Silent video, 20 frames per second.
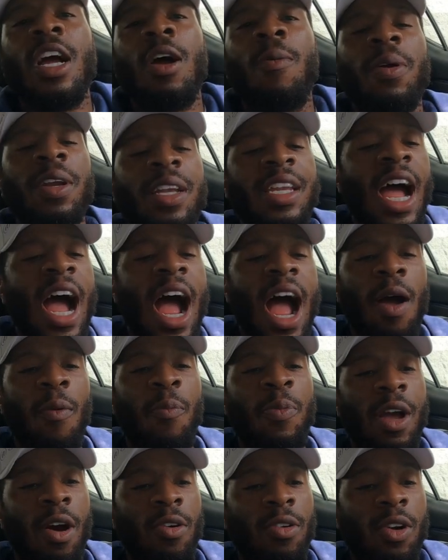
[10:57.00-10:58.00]
number
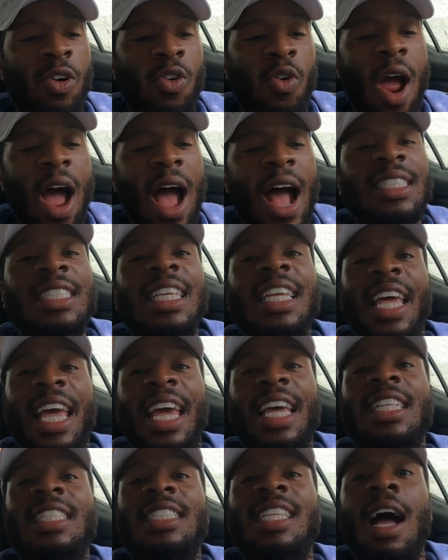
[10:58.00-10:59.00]
nine. We on the grind to the
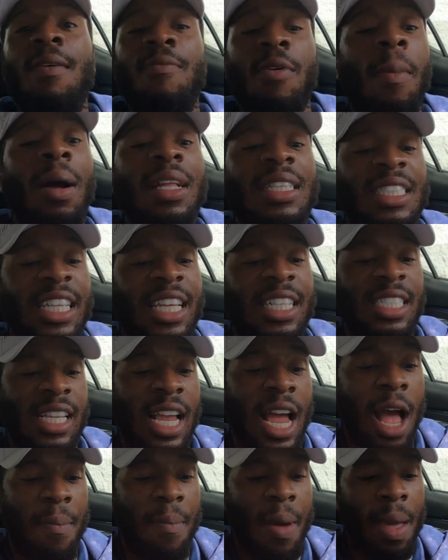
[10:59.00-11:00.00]
end of time. Y'all about to see a
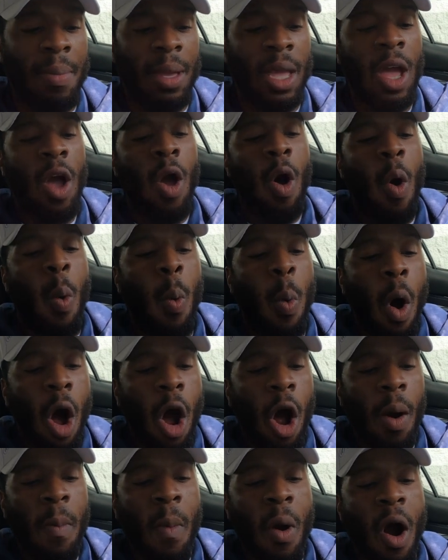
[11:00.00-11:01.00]
sign, baby.
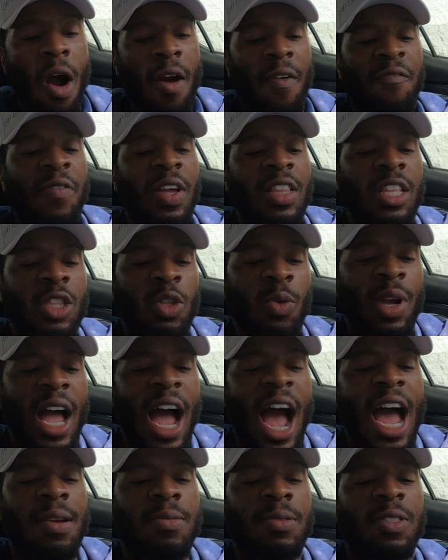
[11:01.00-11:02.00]
Walmart, 53
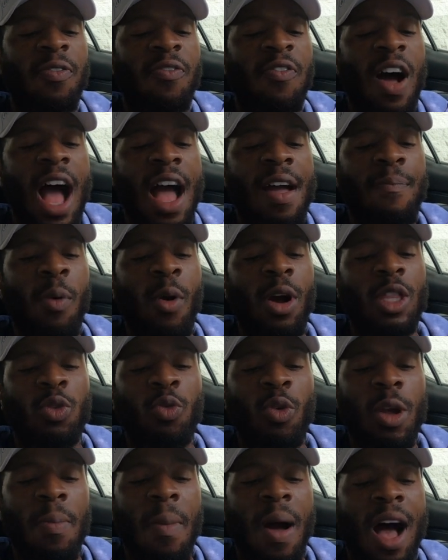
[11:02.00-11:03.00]
items,
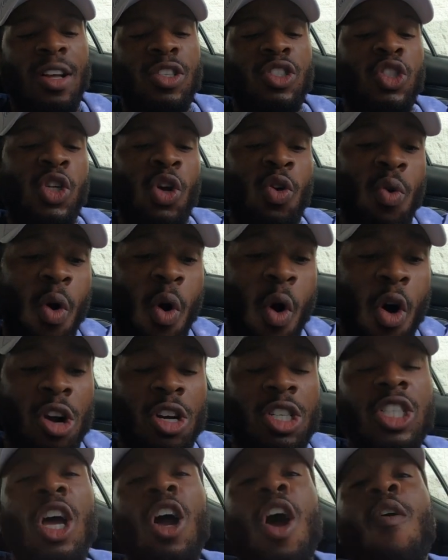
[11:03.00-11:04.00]
5.3 miles, two
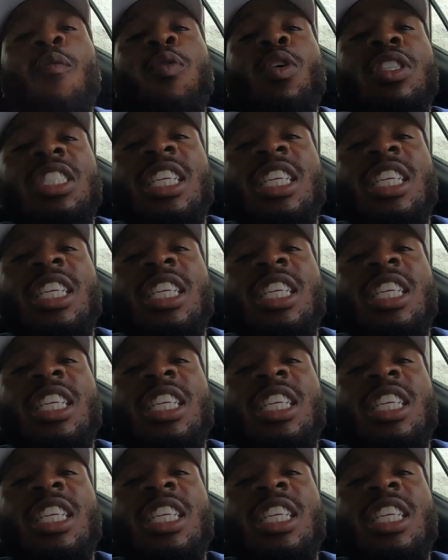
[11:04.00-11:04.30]
orders for